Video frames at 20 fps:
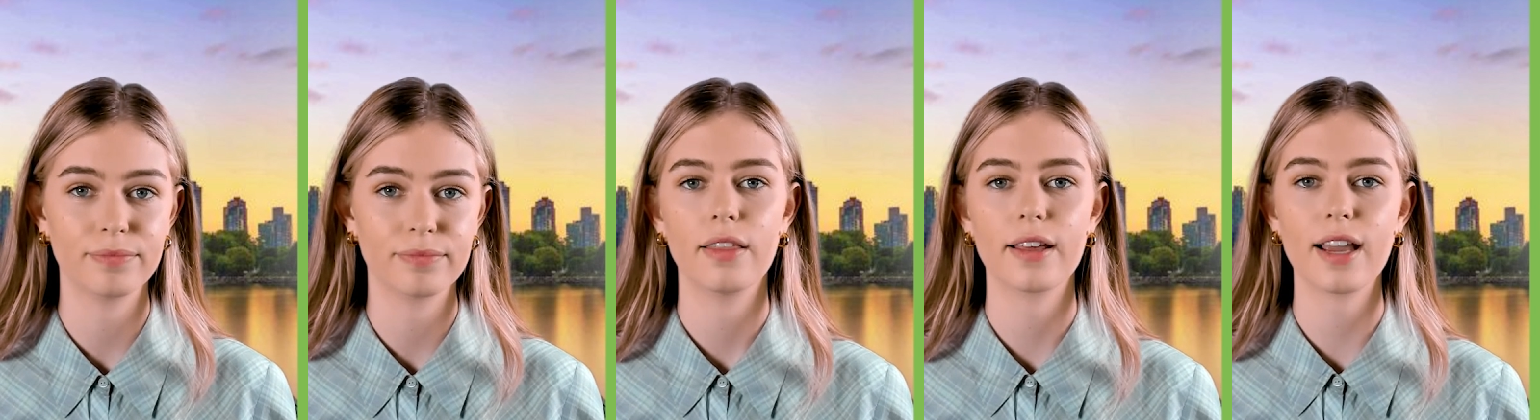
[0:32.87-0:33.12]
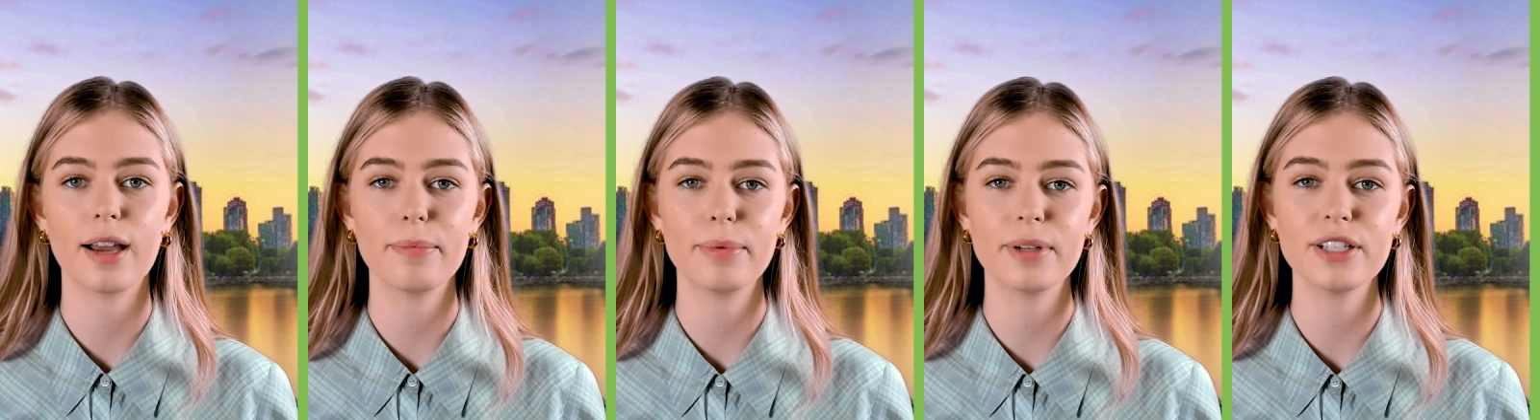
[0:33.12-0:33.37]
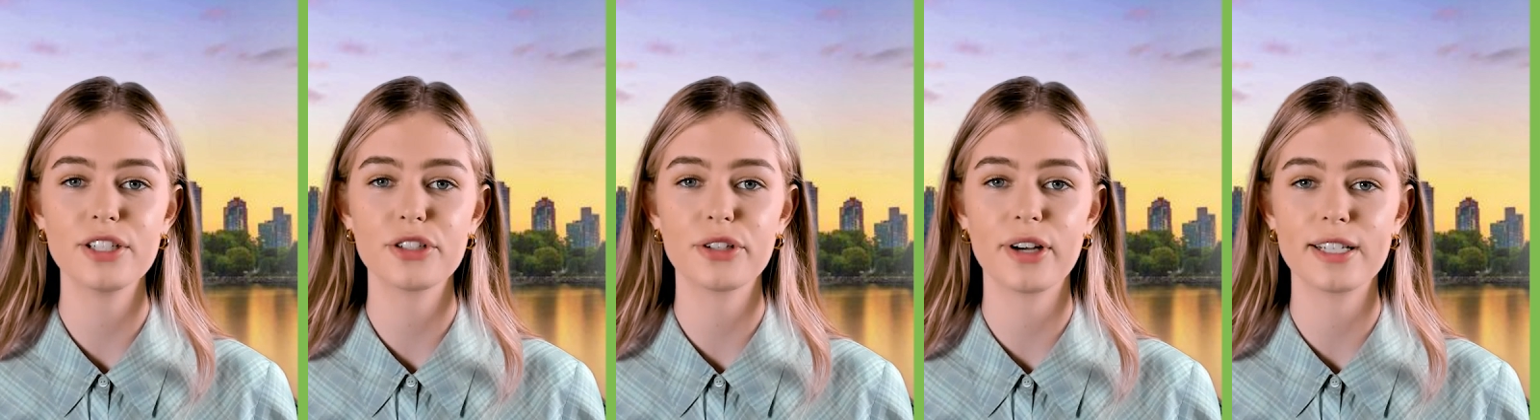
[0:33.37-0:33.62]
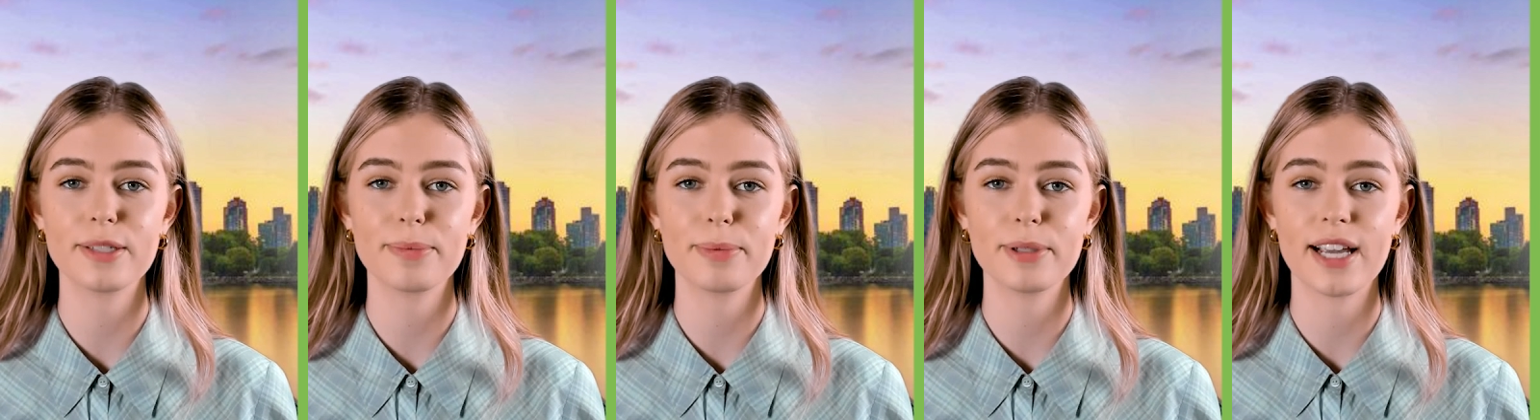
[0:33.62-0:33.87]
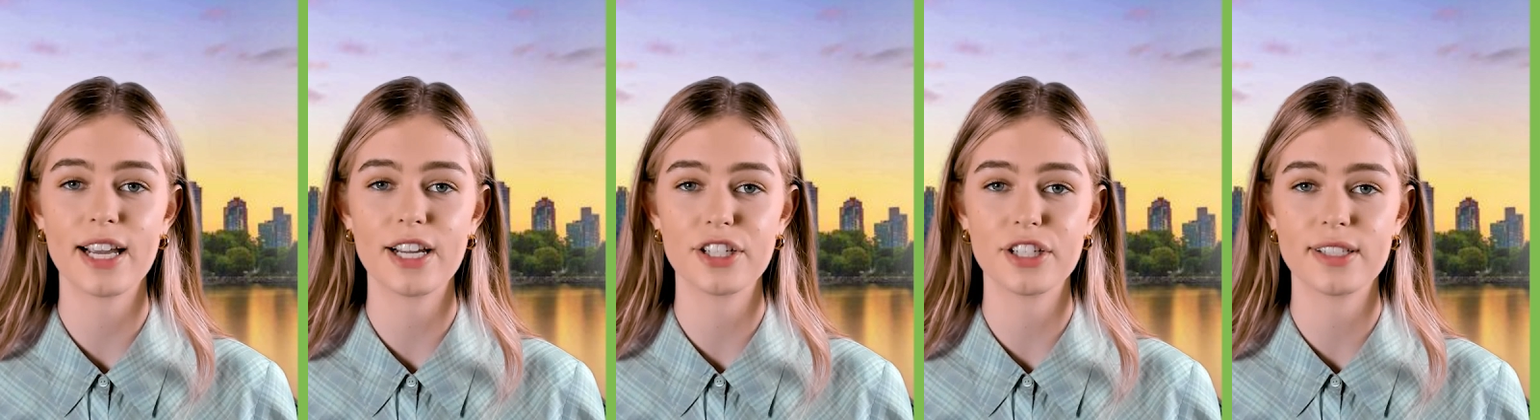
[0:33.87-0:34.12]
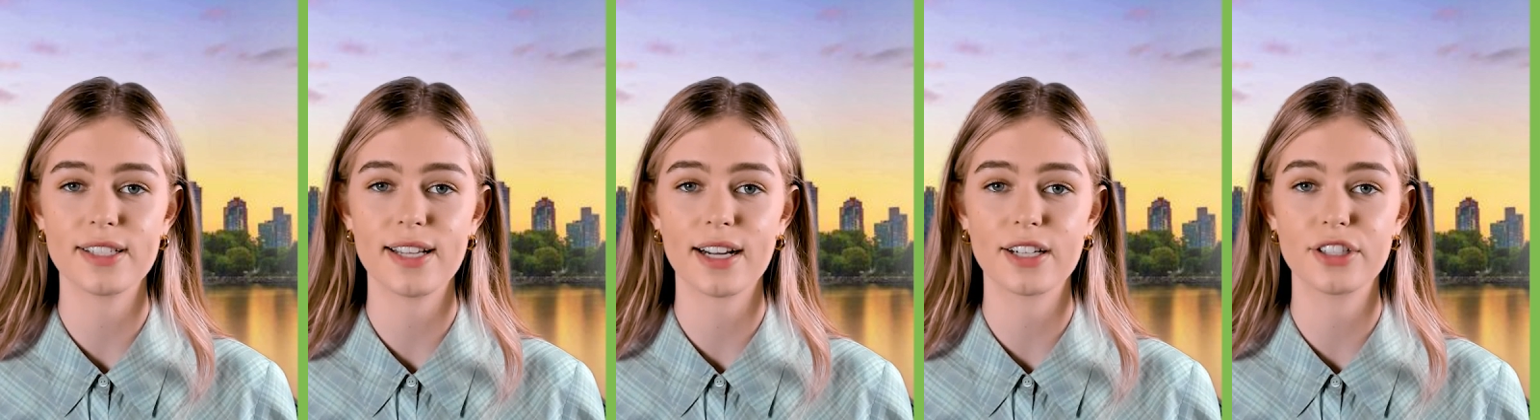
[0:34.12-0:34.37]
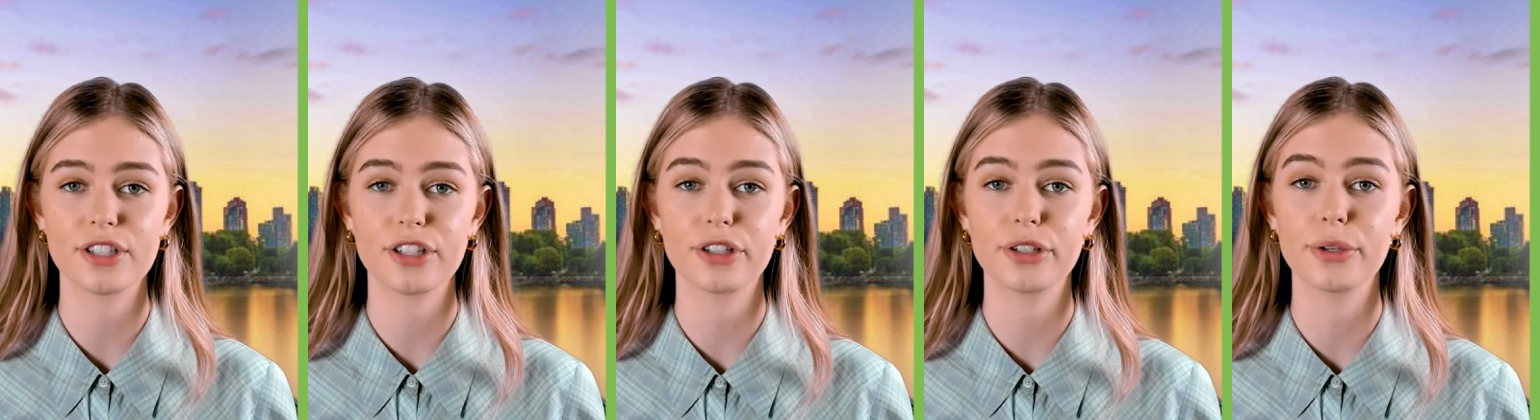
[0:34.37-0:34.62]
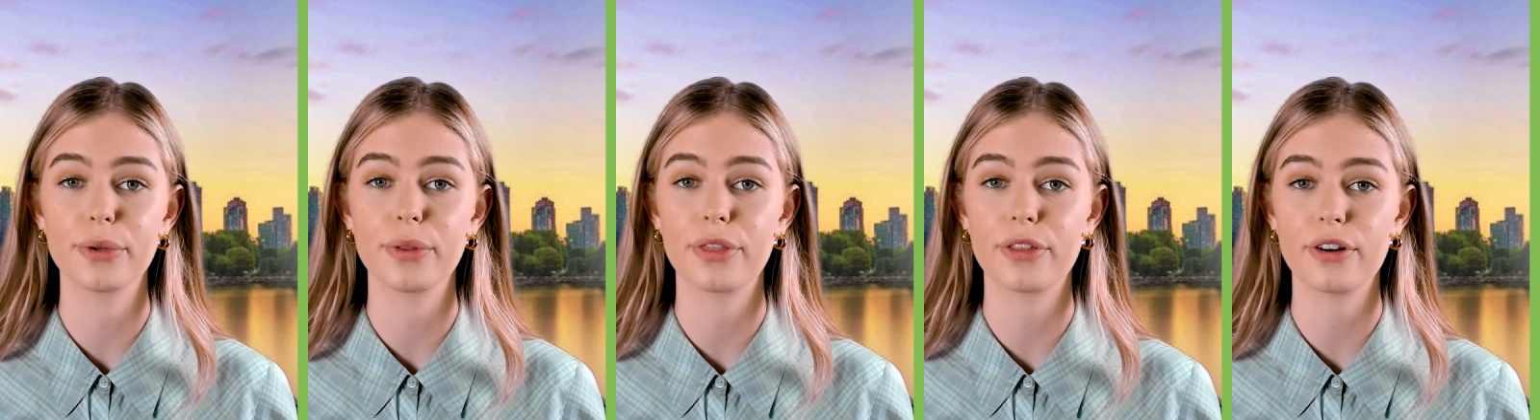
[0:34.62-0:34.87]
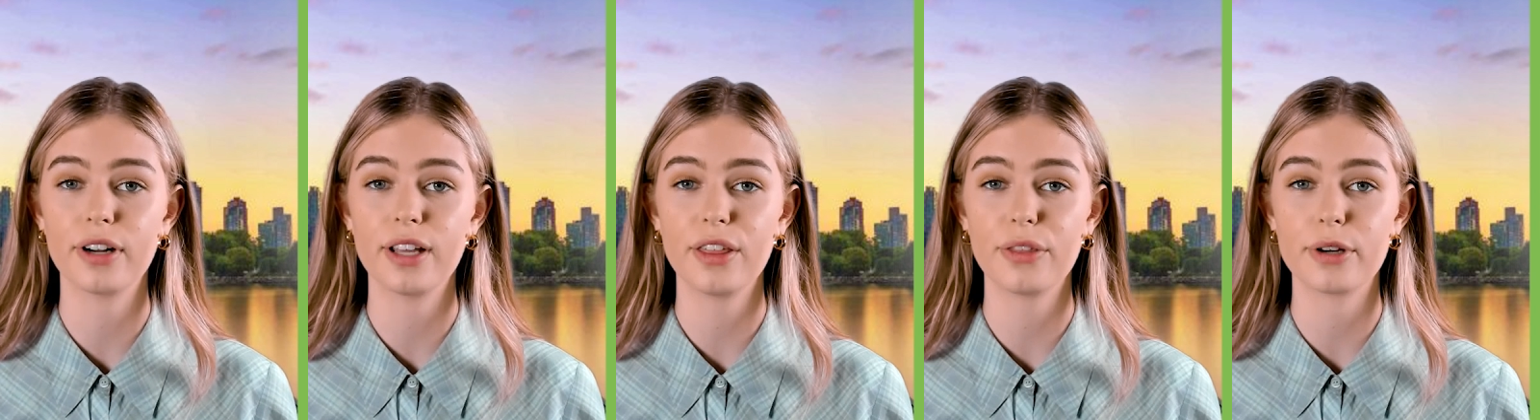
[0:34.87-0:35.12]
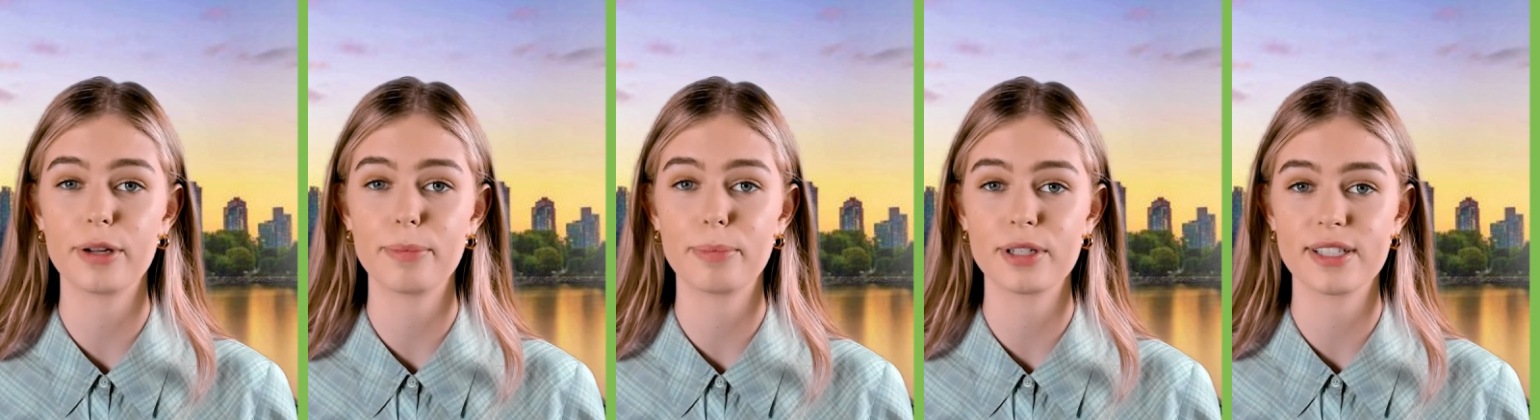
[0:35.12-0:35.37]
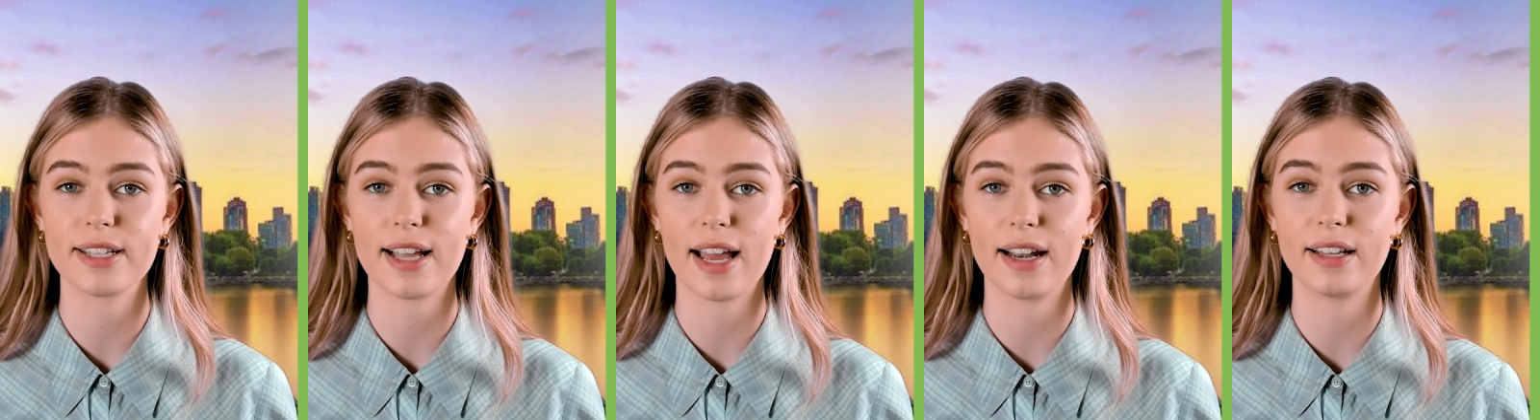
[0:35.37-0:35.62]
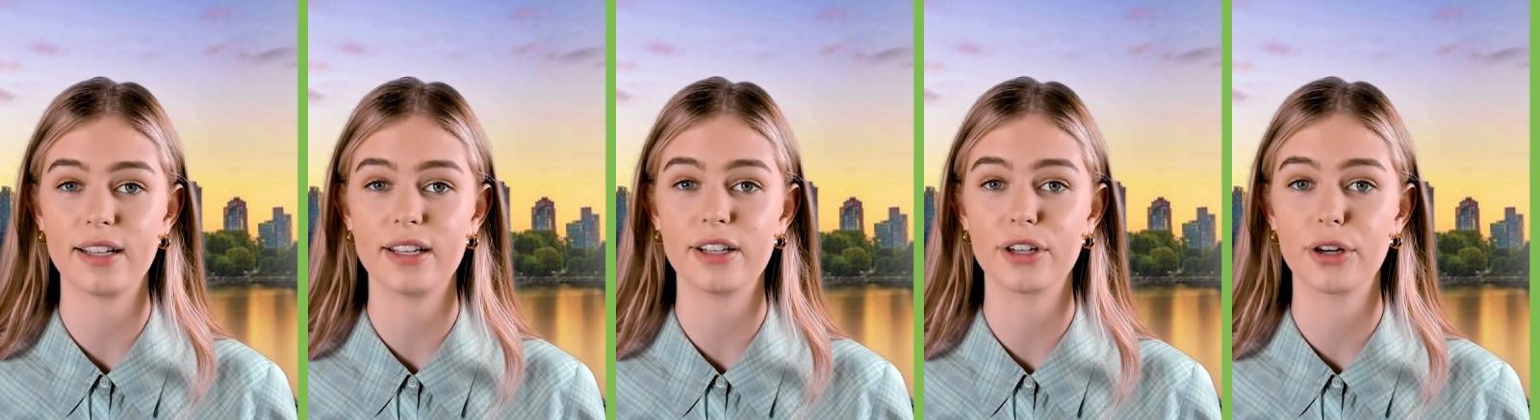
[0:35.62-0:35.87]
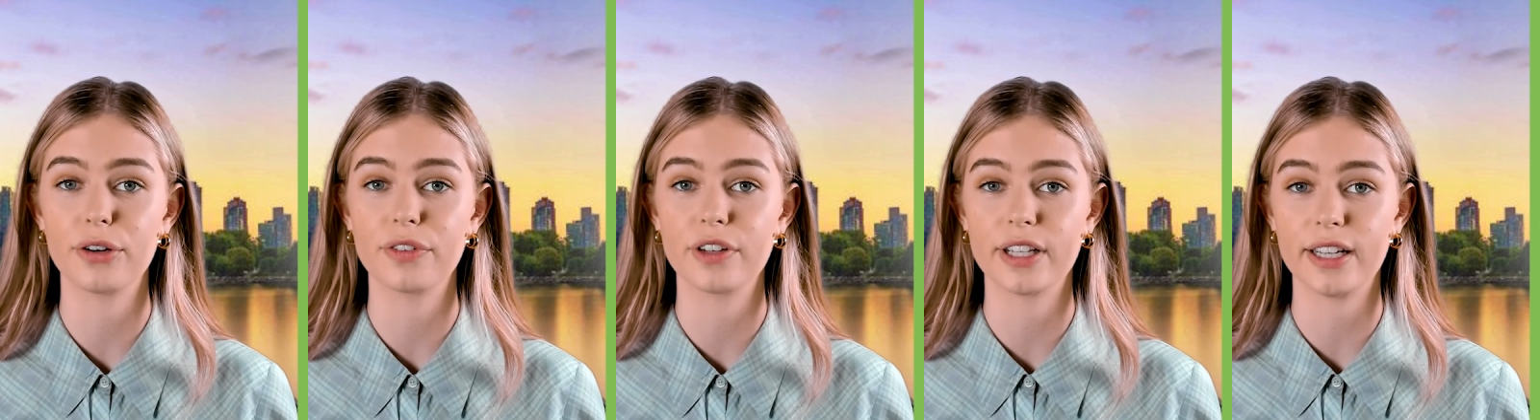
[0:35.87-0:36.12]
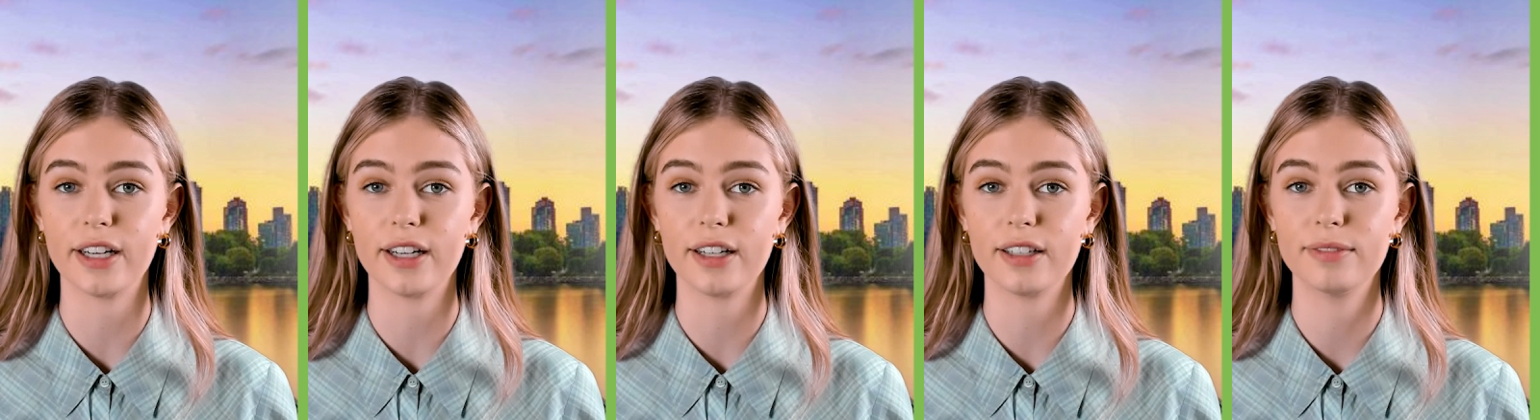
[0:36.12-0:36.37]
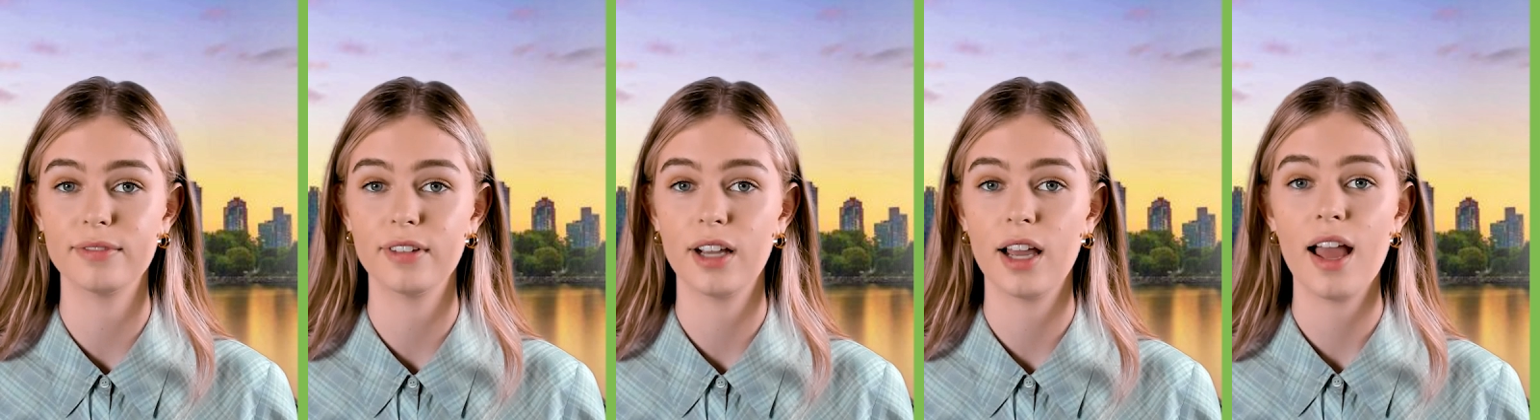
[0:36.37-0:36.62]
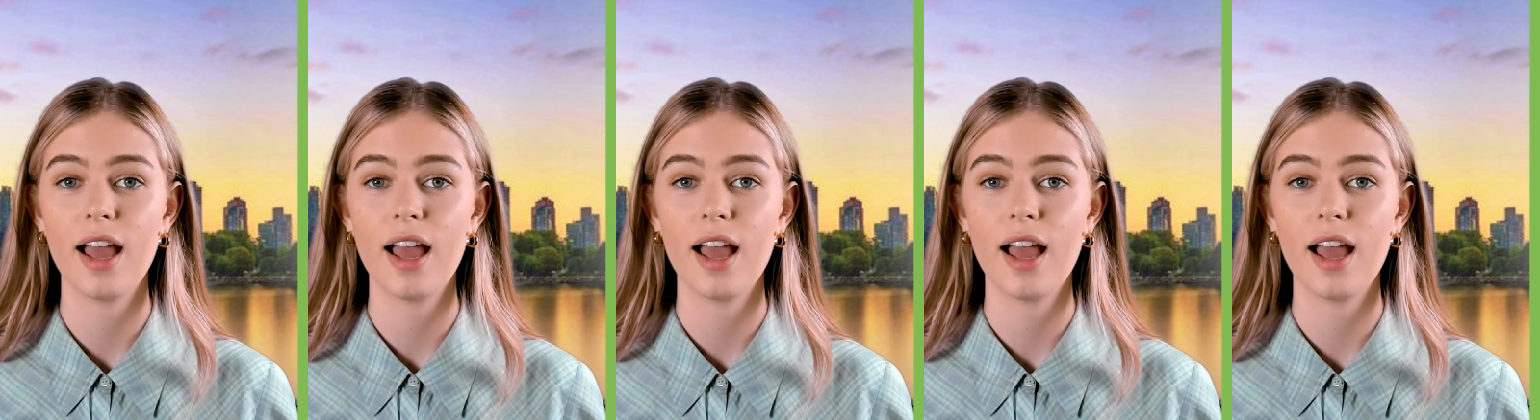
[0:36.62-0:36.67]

The company's transportation sector grew 33% year over year.